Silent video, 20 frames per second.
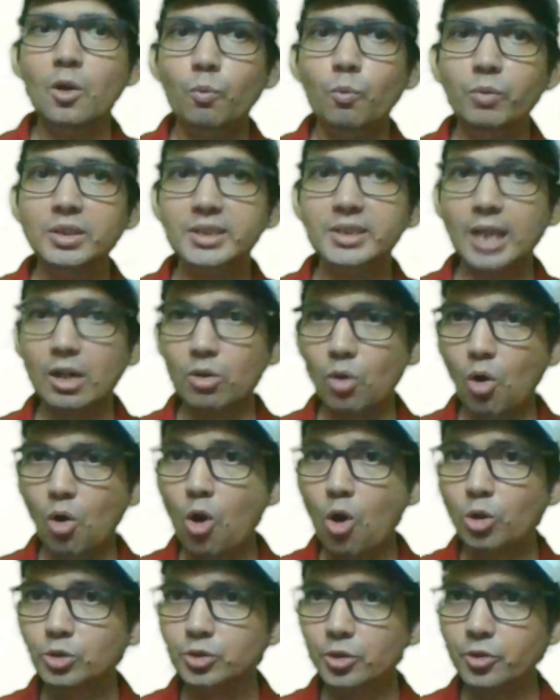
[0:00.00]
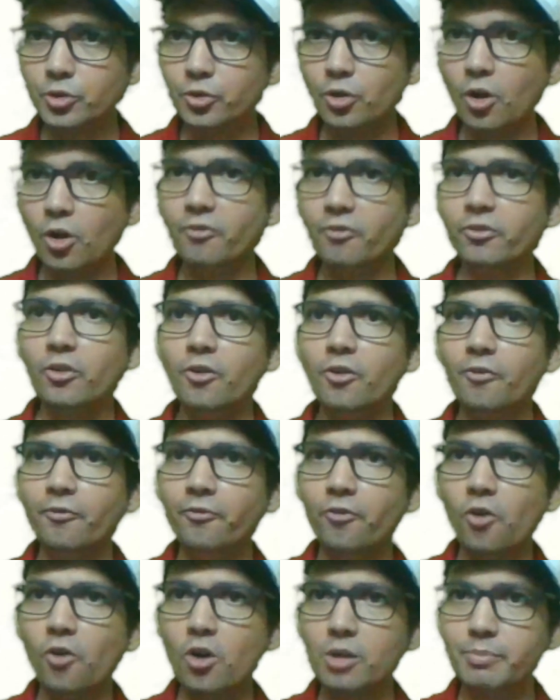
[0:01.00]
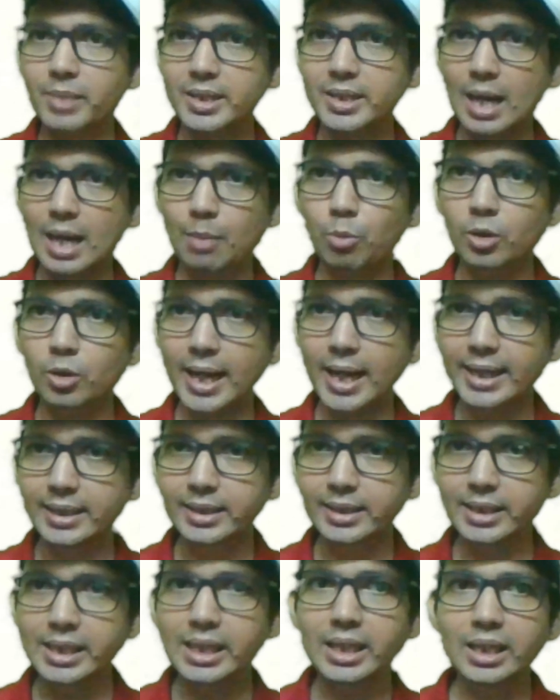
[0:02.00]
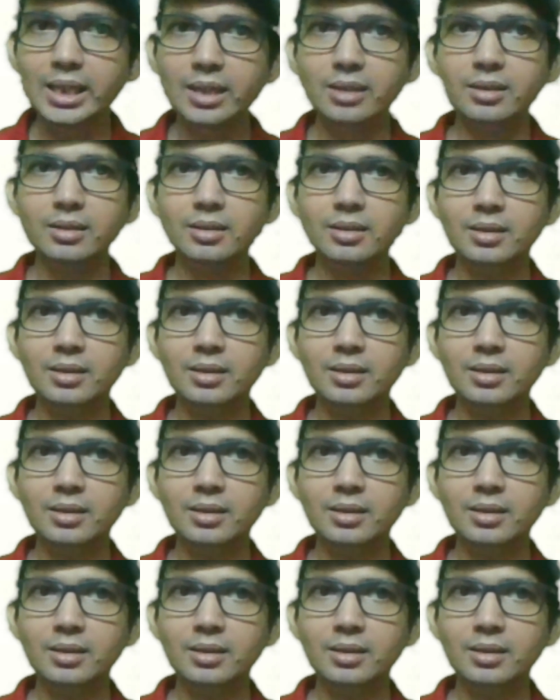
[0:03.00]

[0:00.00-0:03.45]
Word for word: which are auxotroph for metabolite D.